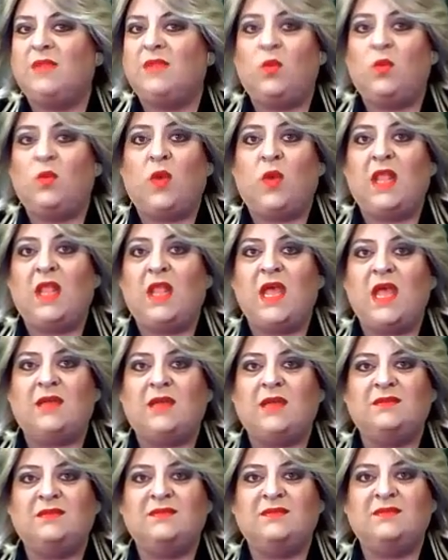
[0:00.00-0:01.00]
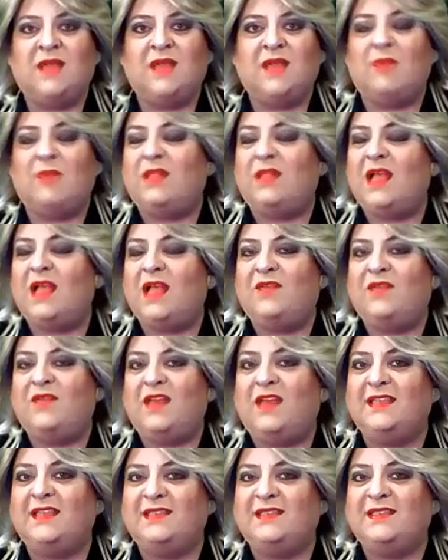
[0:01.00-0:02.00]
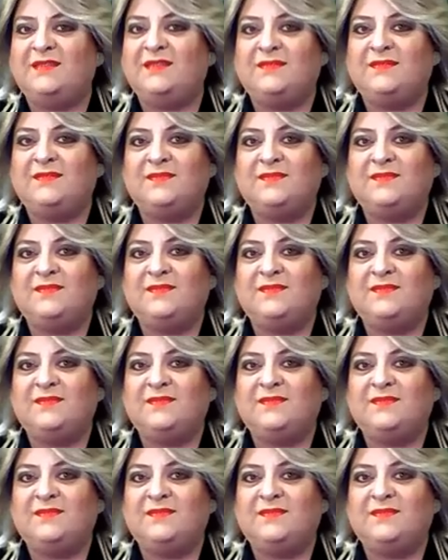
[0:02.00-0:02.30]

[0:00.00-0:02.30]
Voila, a block of ice.